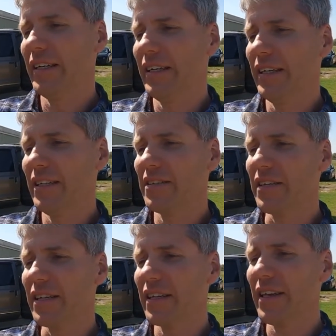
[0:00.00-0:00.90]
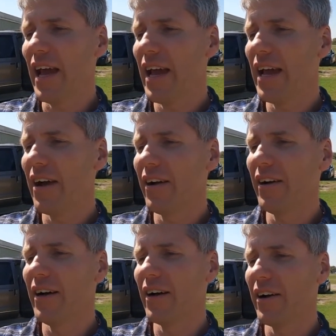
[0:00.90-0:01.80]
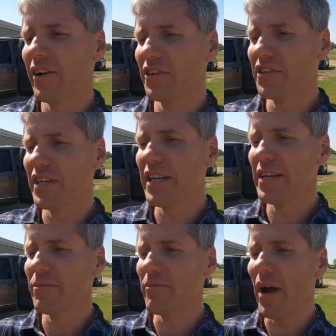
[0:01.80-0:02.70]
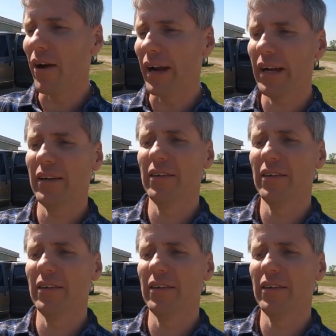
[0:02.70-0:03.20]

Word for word: Uh, let's see, KRC Merrick.